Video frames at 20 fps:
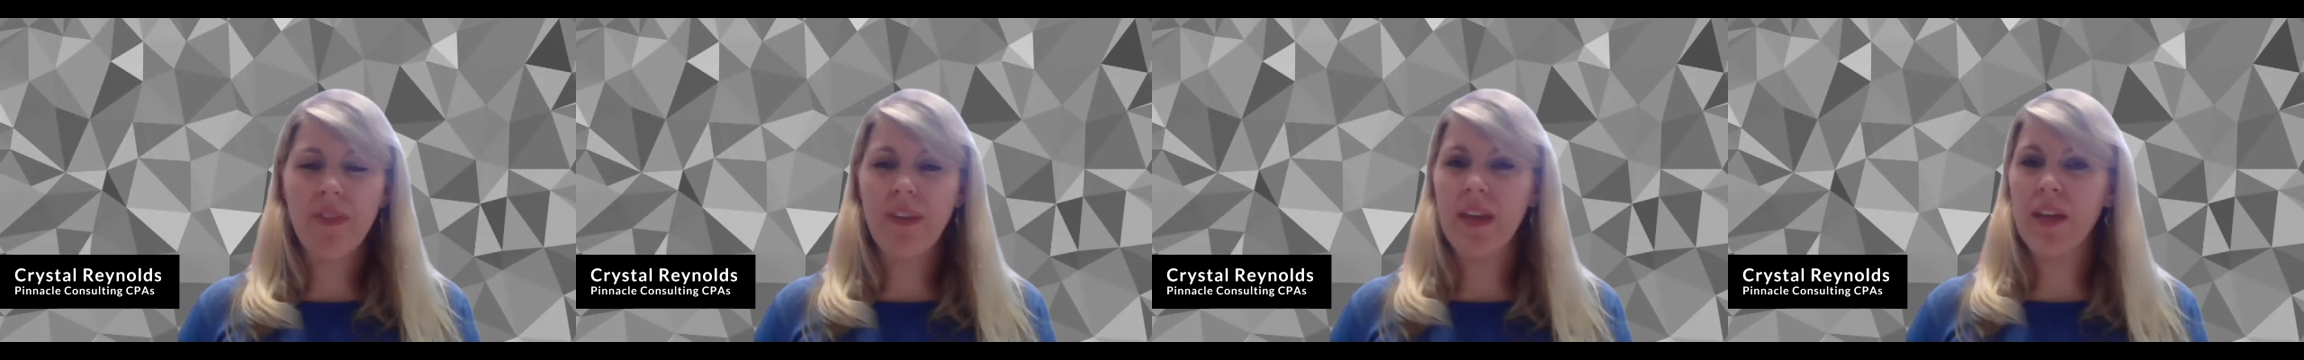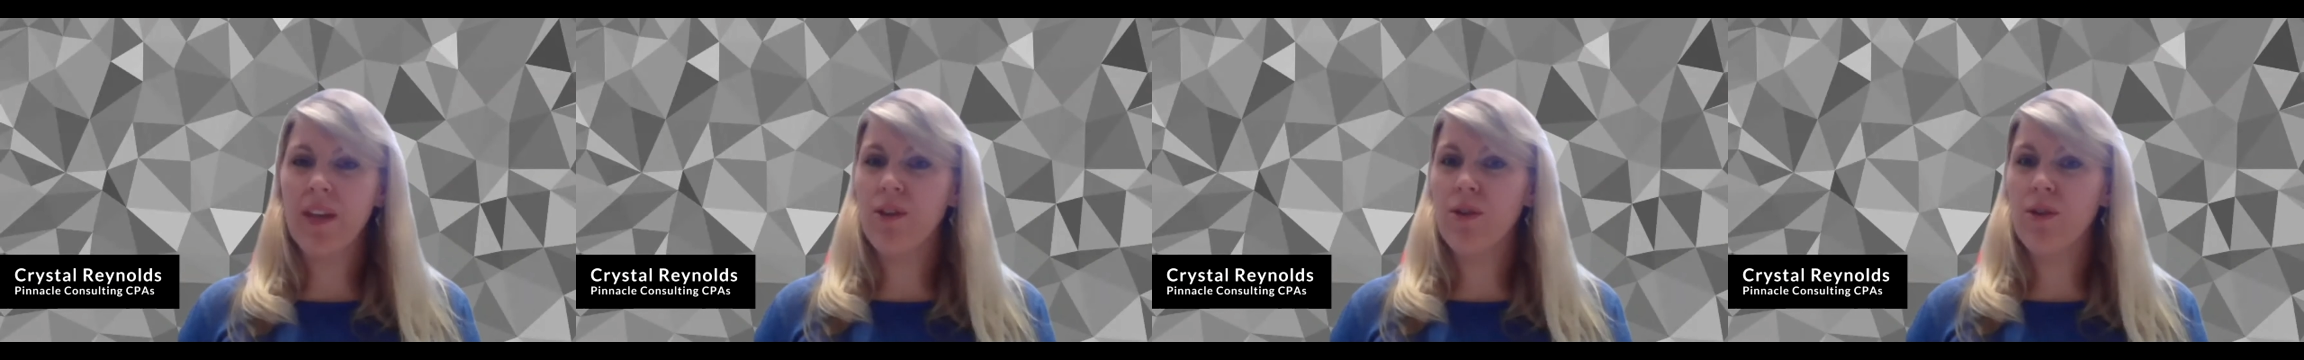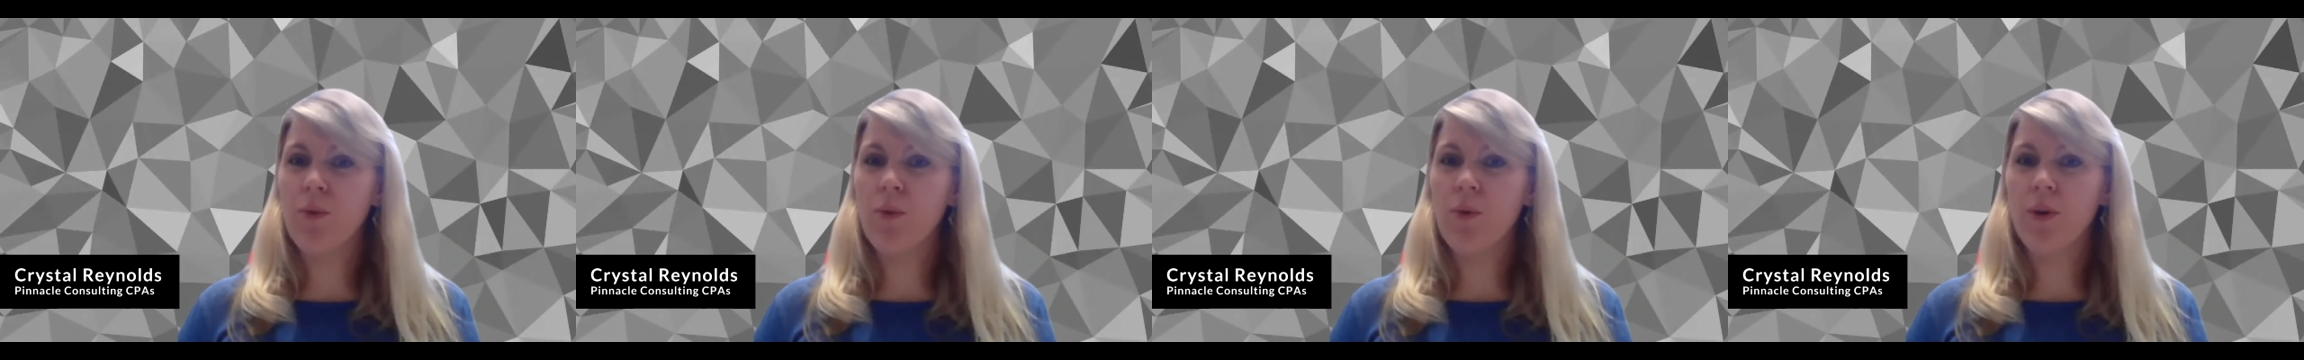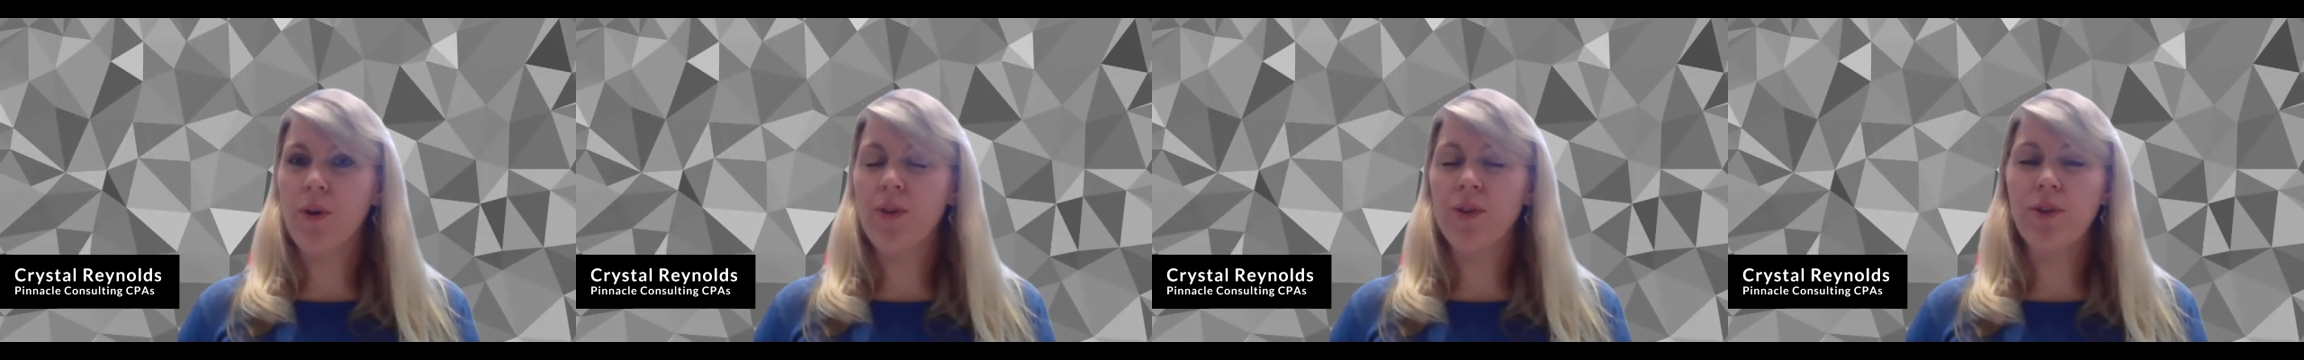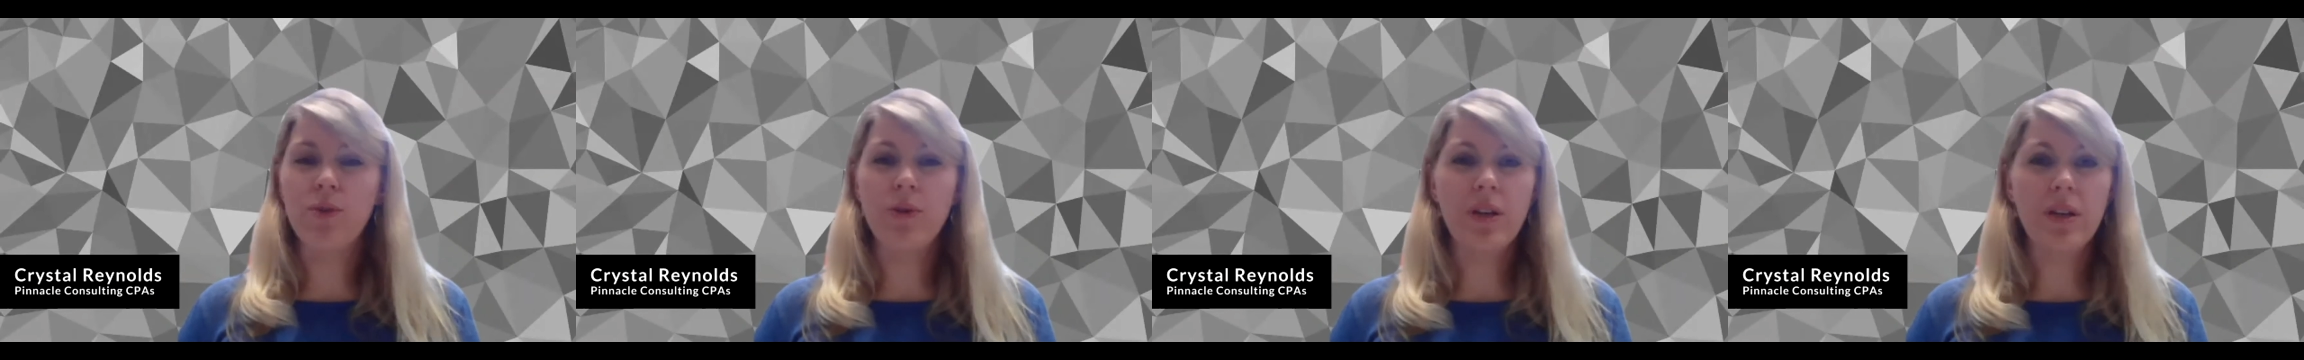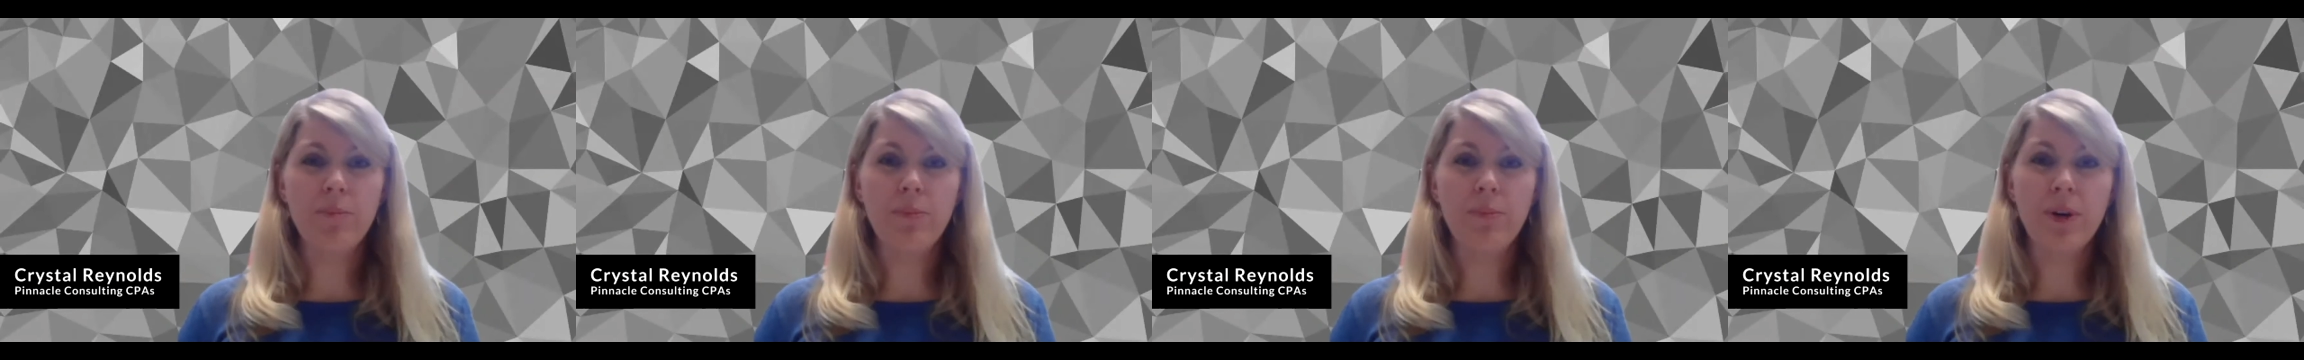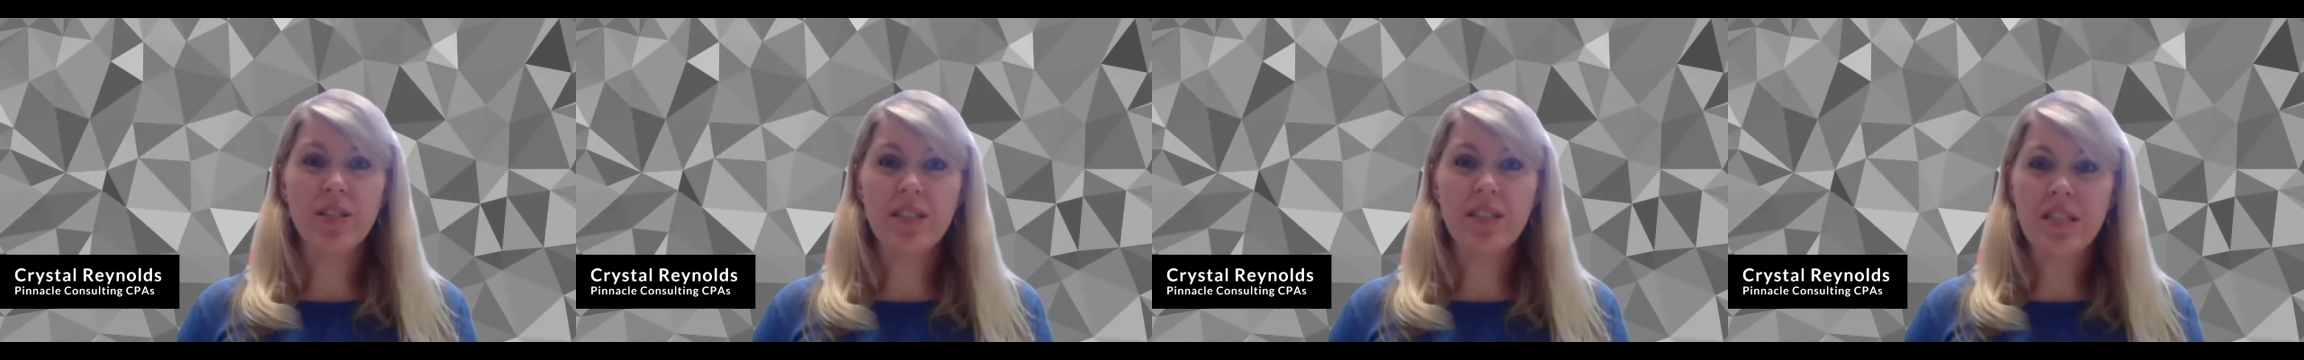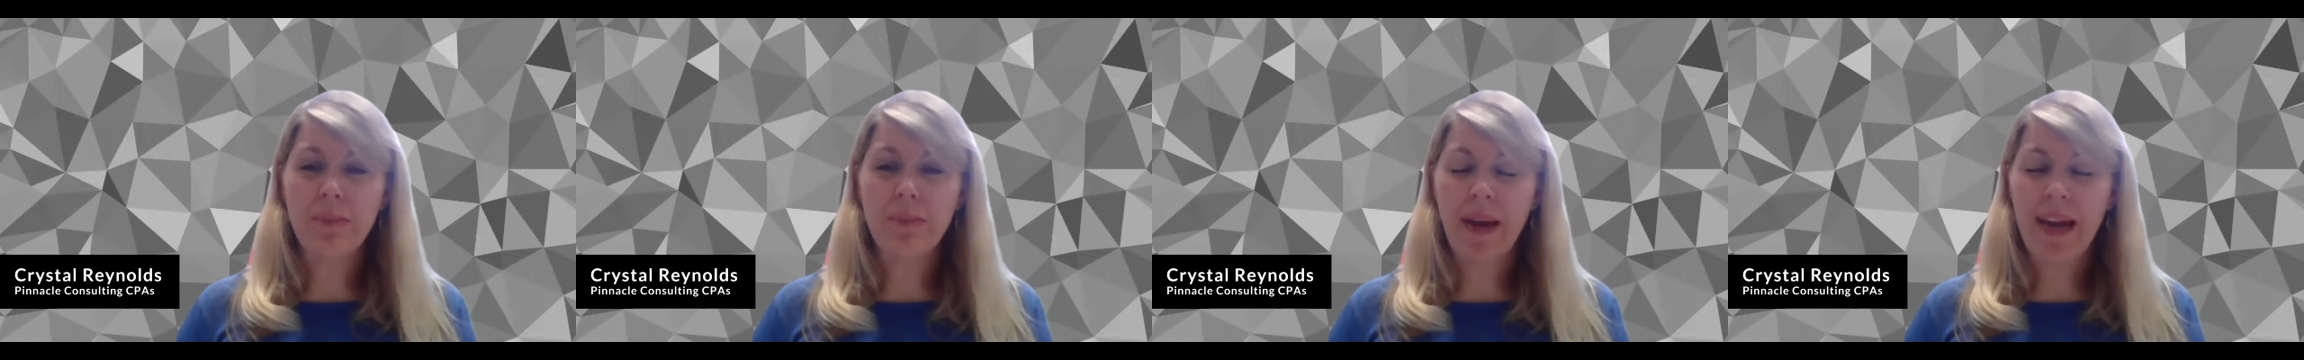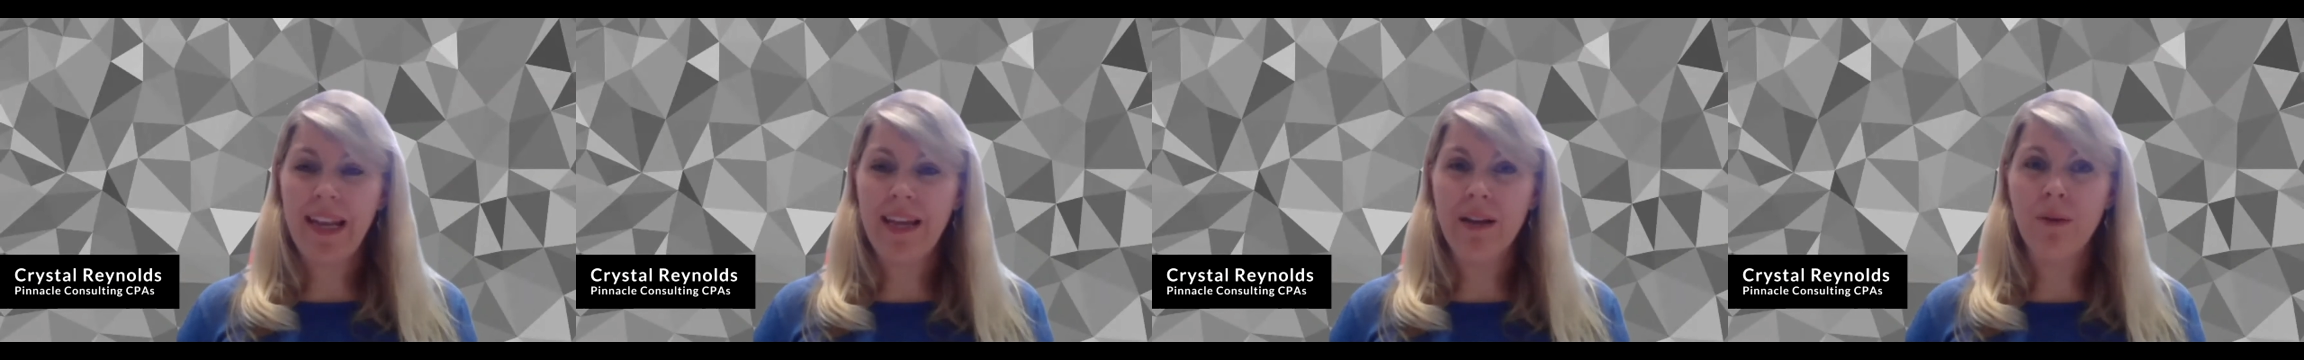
that you can participate